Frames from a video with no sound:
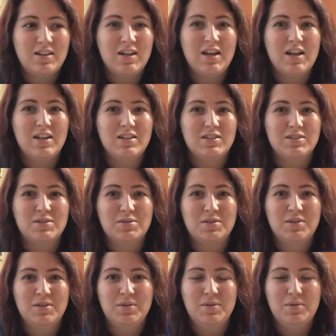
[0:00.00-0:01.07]
it's
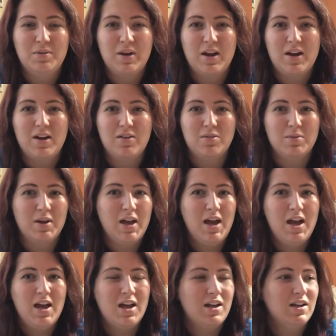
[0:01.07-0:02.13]
way over my
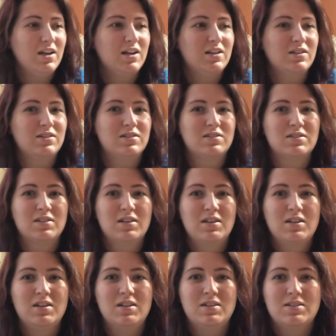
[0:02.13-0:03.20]
head, it's
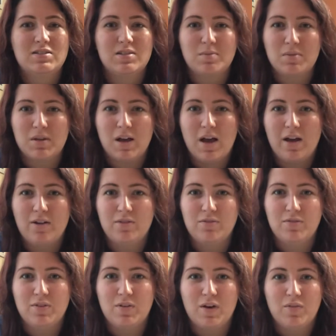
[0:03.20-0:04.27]
something I don't
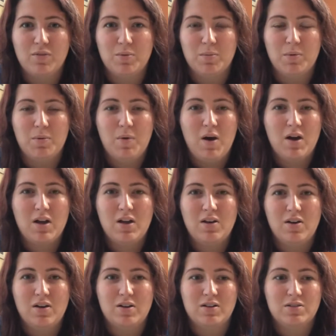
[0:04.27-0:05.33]
feel comfortable walking
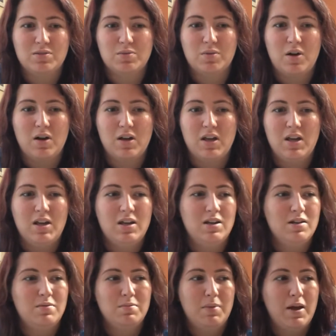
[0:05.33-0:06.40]
on, it's
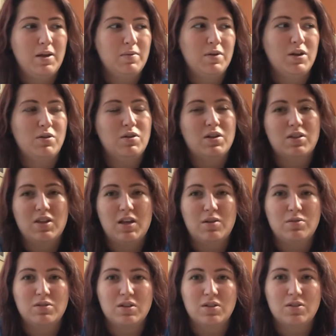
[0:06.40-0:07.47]
rocky embankment, you didn't think it
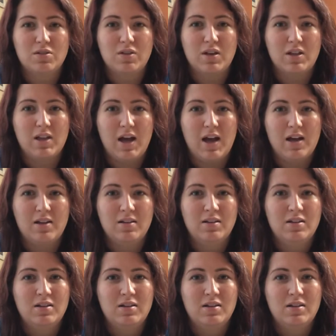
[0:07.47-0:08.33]
was gonna look like that.